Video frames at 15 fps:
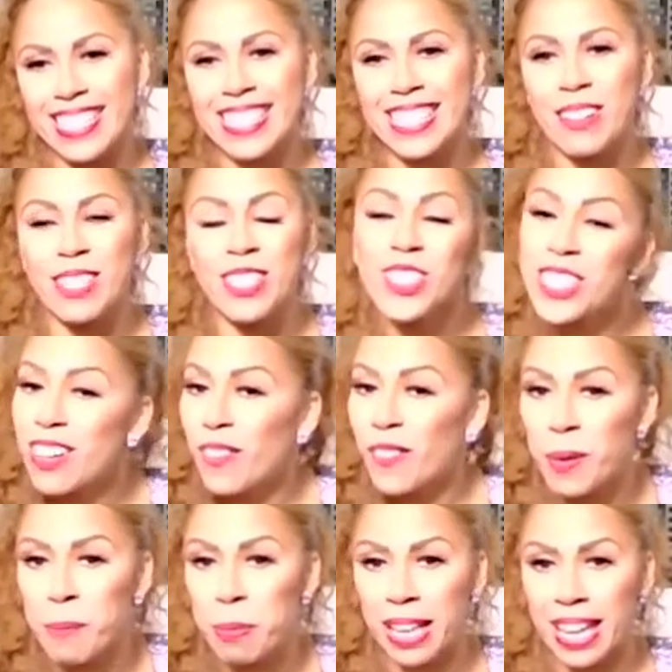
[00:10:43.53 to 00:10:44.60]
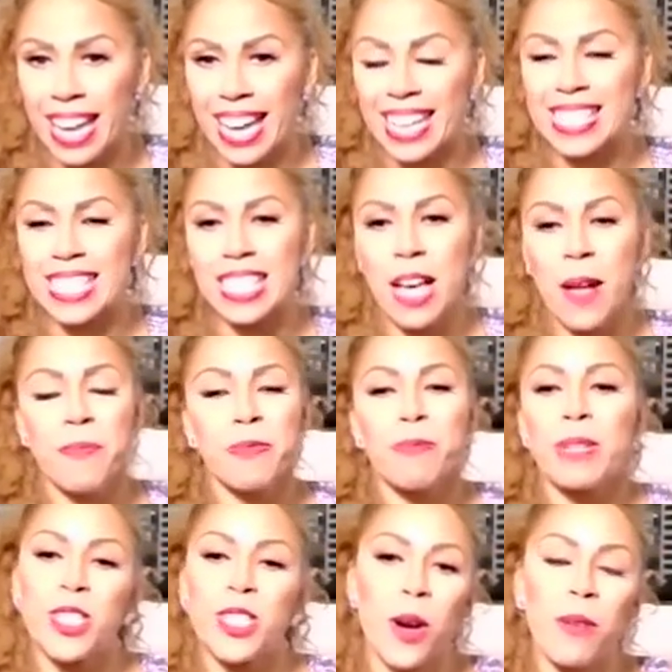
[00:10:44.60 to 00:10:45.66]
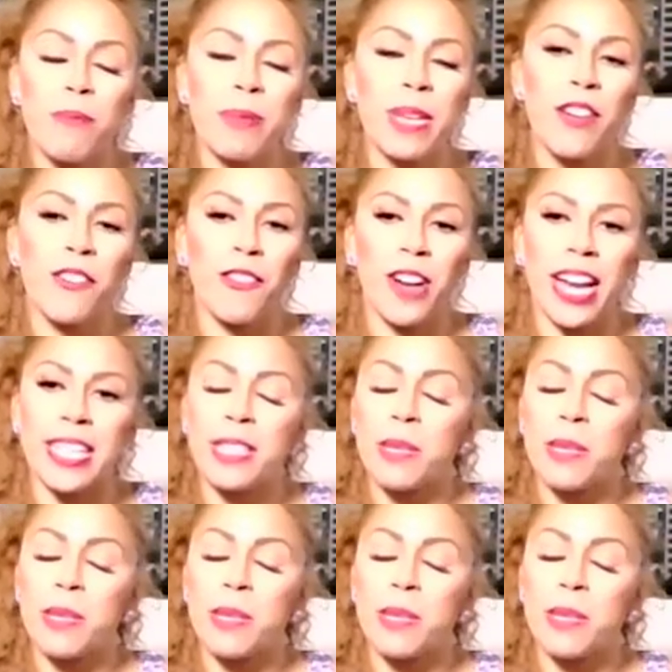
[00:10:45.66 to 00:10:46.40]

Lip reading: There was different plans, but don't be afraid